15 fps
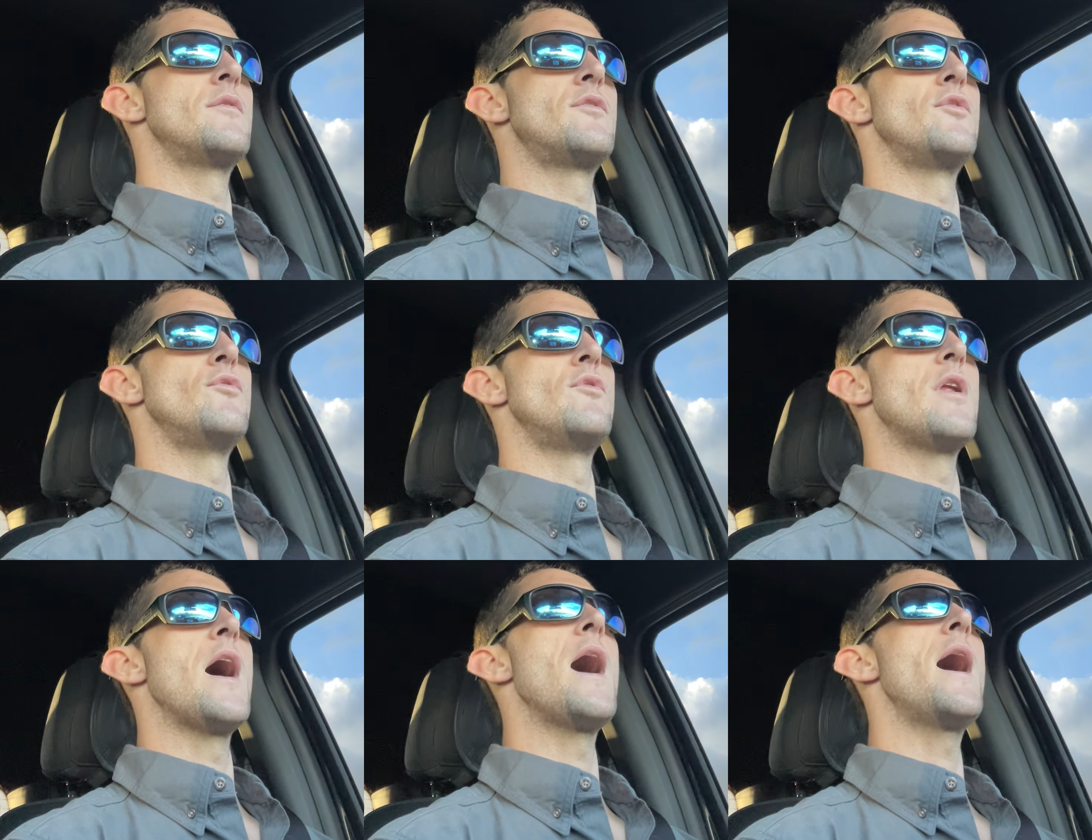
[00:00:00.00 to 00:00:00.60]
do
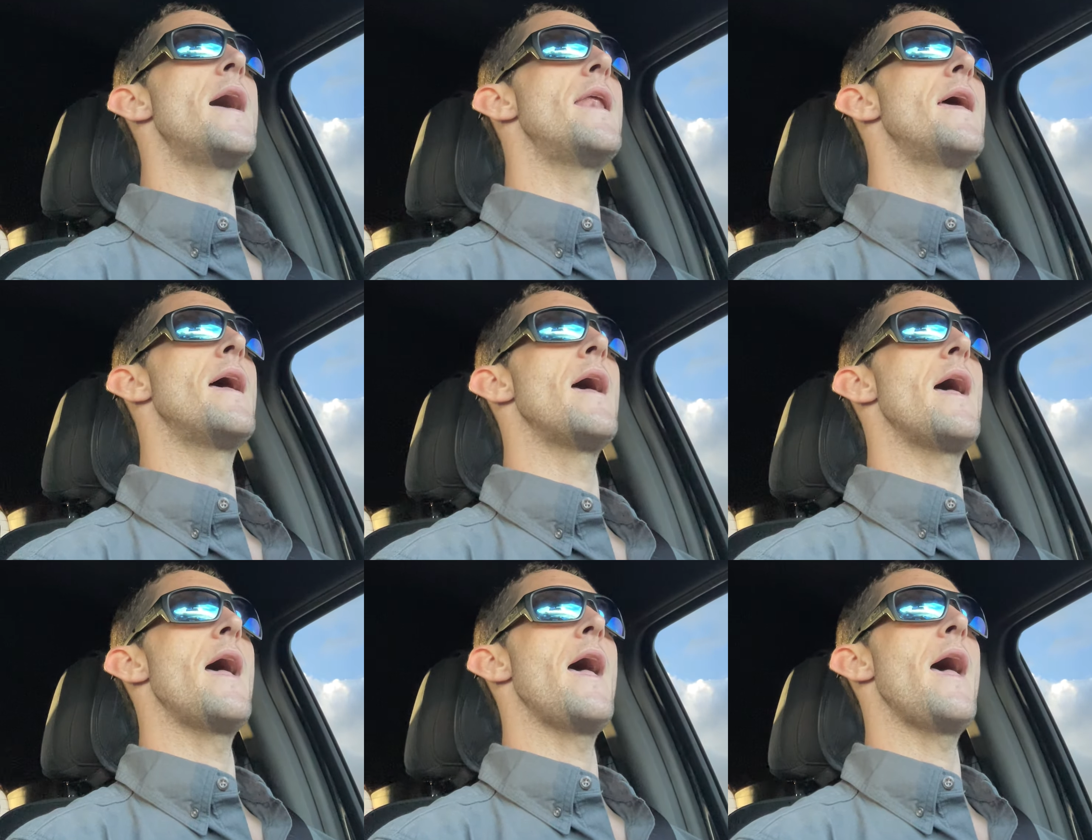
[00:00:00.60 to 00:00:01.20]
not
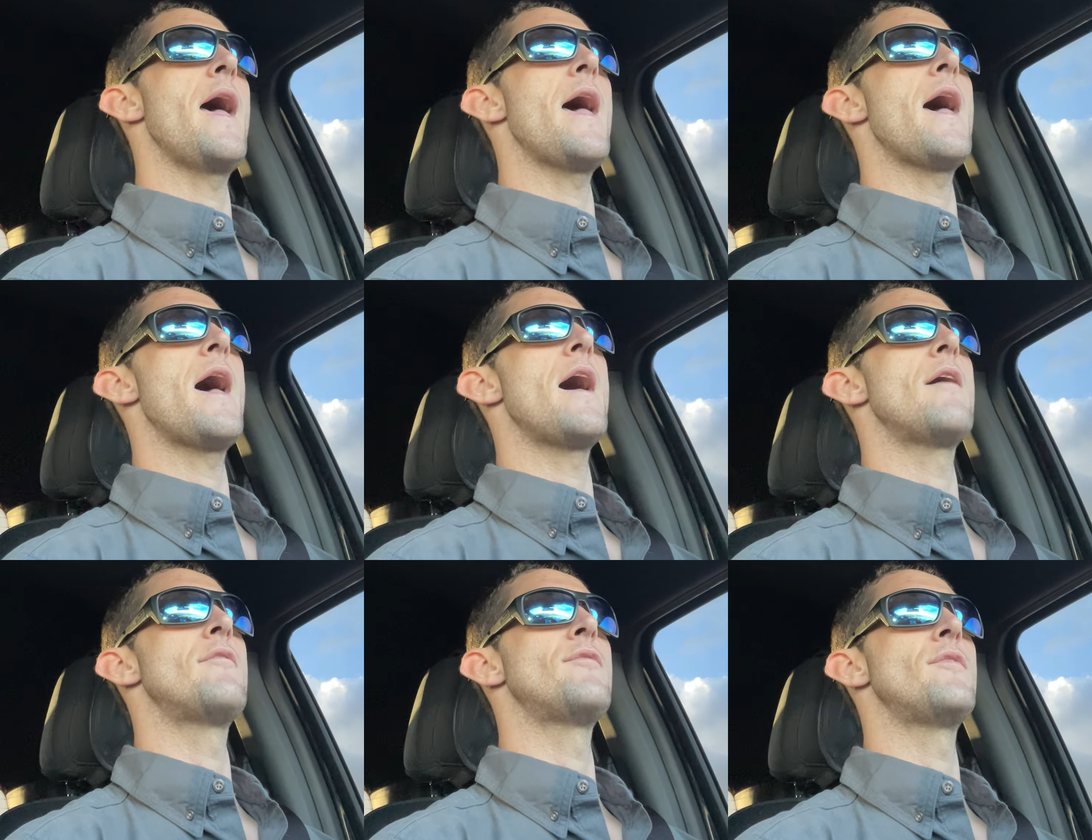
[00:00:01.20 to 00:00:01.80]

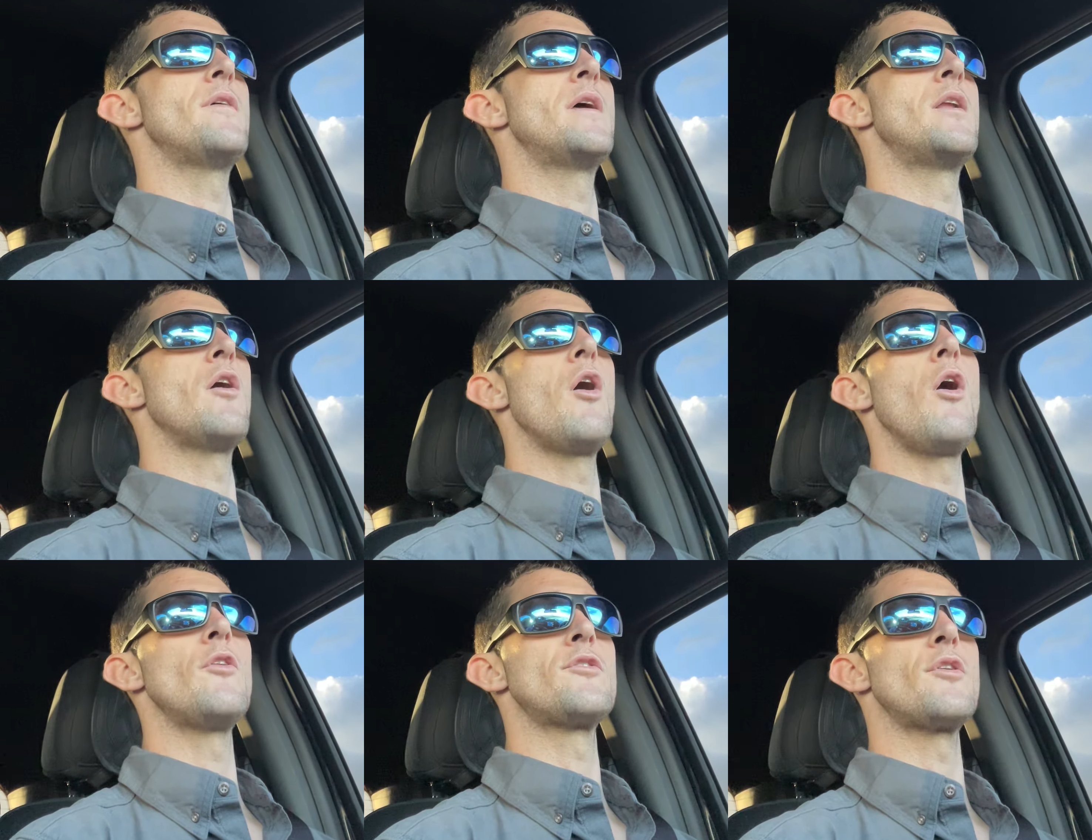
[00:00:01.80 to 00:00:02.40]
have
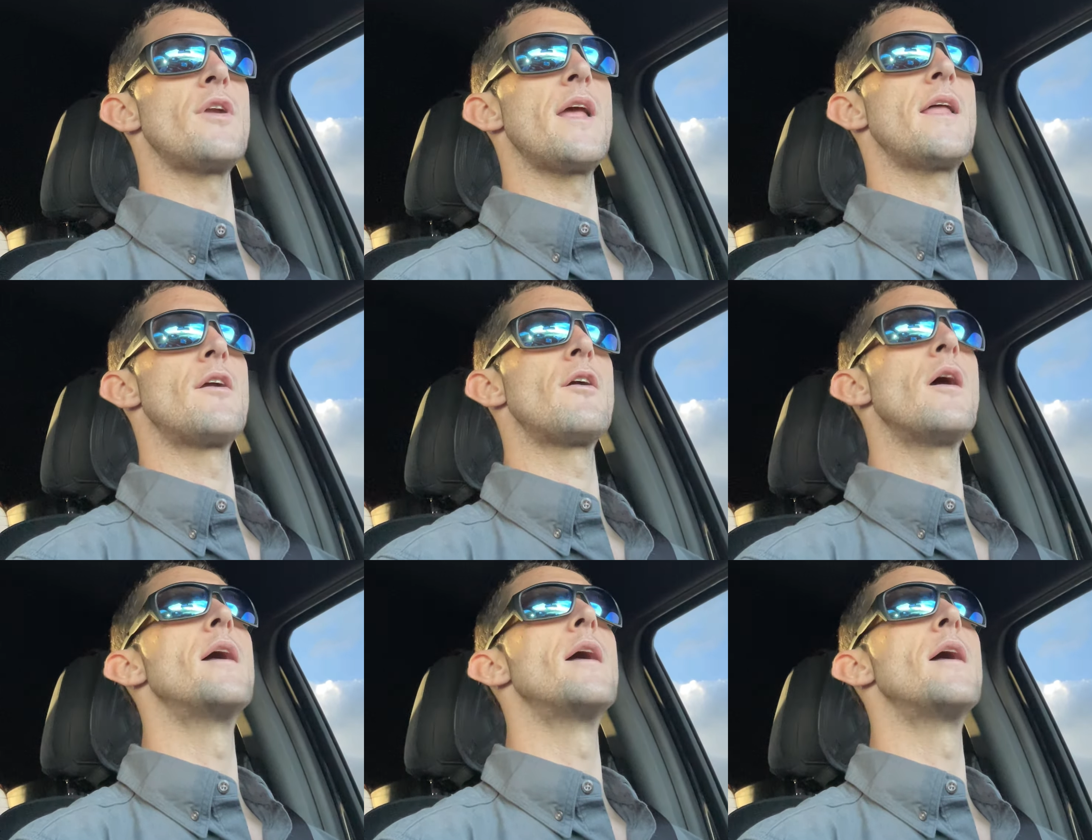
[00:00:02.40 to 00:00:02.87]
an alternator,